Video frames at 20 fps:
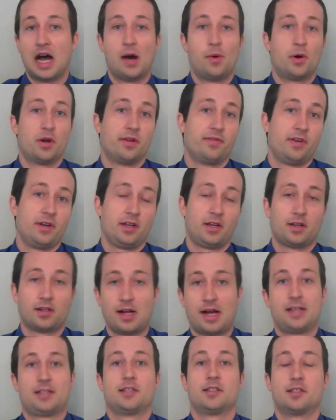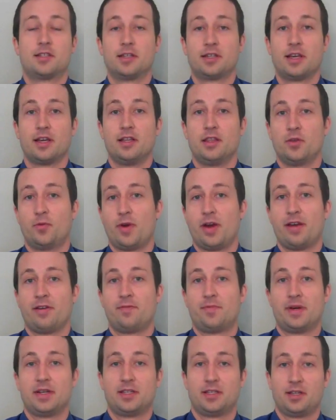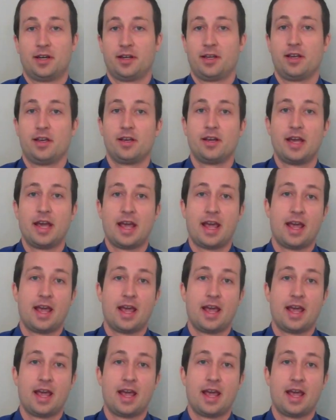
I won't have any classes to get in the way of my studying,